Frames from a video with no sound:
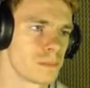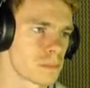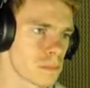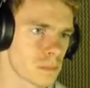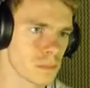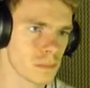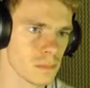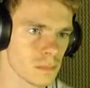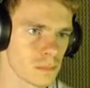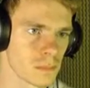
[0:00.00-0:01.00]

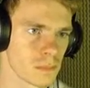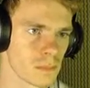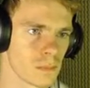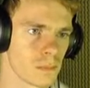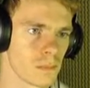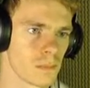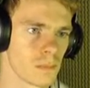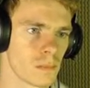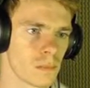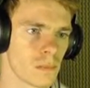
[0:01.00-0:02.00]

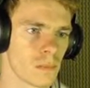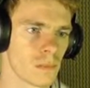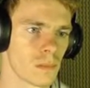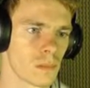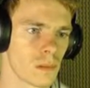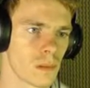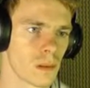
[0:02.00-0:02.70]
[no speech]